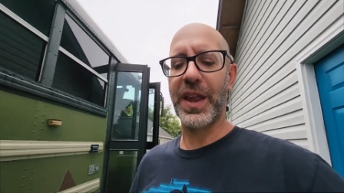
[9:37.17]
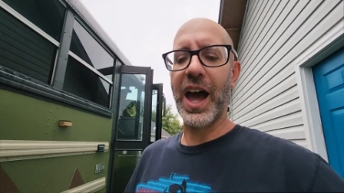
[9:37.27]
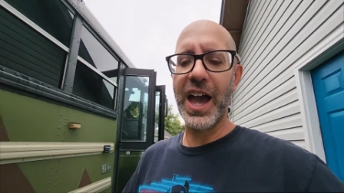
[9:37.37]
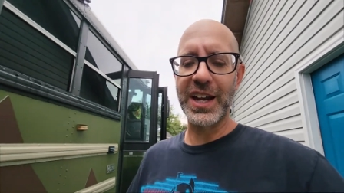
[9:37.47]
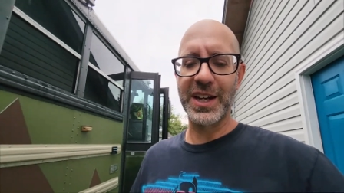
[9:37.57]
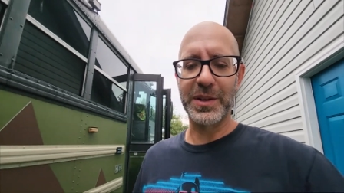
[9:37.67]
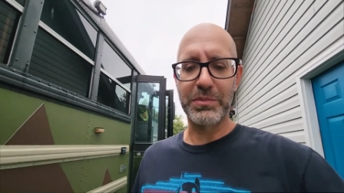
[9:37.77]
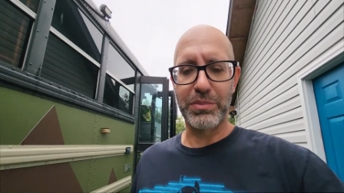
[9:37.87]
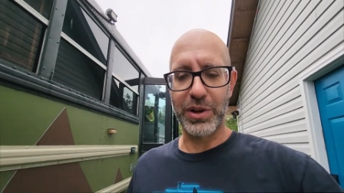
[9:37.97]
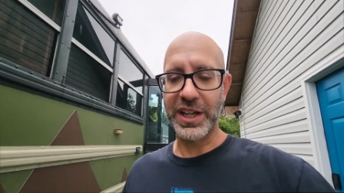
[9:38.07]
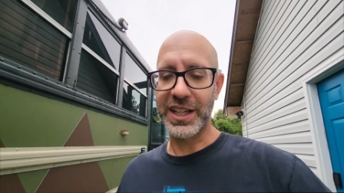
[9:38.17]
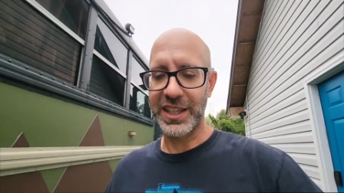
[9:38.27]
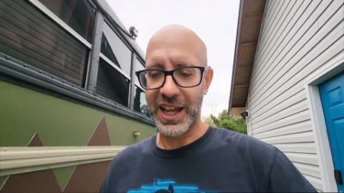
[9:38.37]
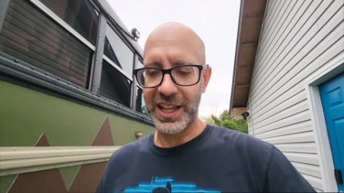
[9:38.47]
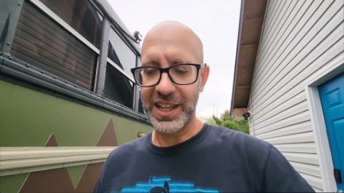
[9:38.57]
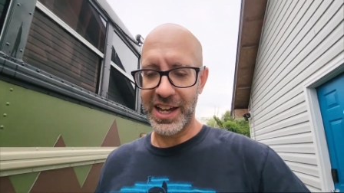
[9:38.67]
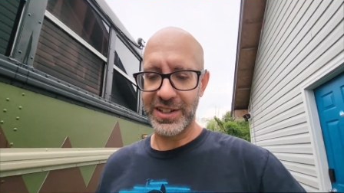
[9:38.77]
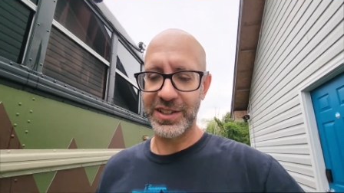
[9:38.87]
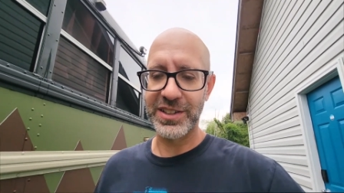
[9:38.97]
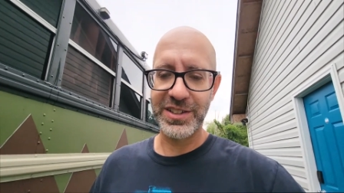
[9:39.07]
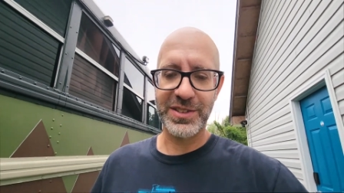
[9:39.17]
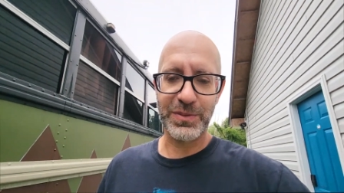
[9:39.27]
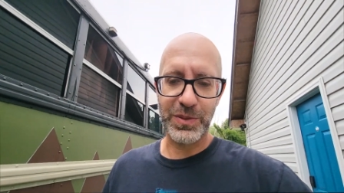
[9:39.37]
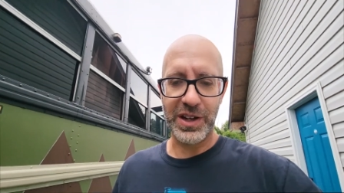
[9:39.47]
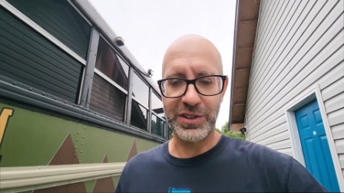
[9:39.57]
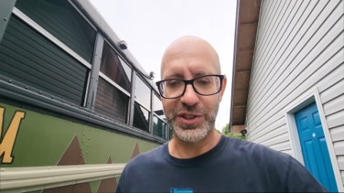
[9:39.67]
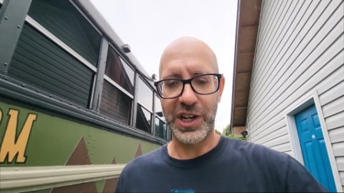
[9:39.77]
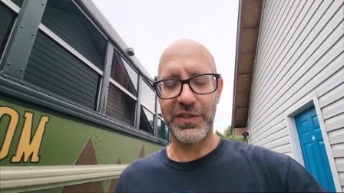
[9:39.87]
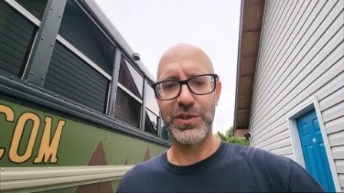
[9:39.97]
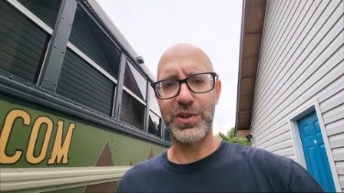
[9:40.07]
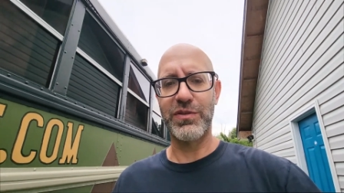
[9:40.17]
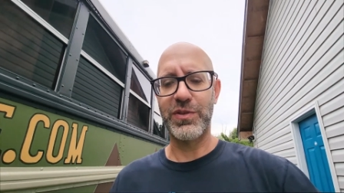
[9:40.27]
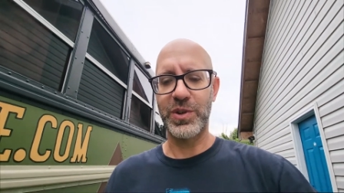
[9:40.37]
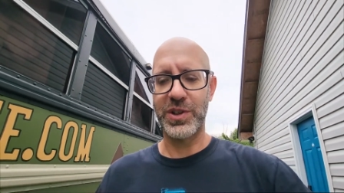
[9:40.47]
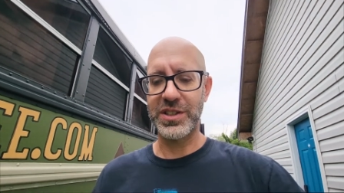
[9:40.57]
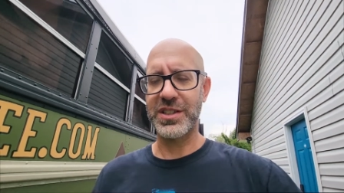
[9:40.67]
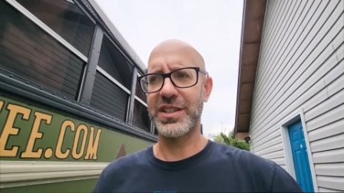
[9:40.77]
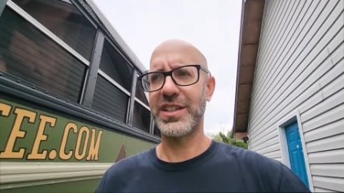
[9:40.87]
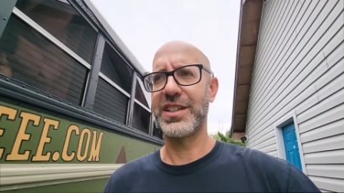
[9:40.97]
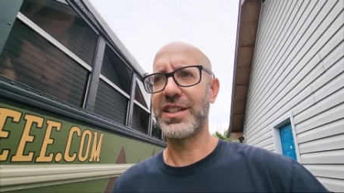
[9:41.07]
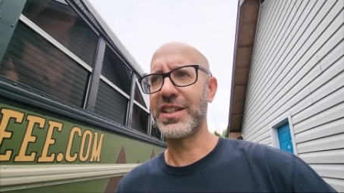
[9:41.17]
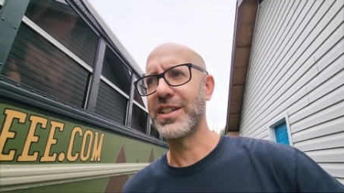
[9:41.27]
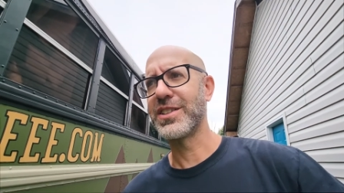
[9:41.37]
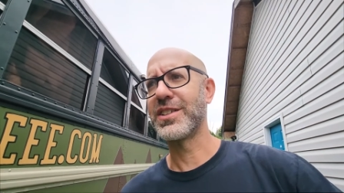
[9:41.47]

I ended up breaking that ladder while driving through the forest in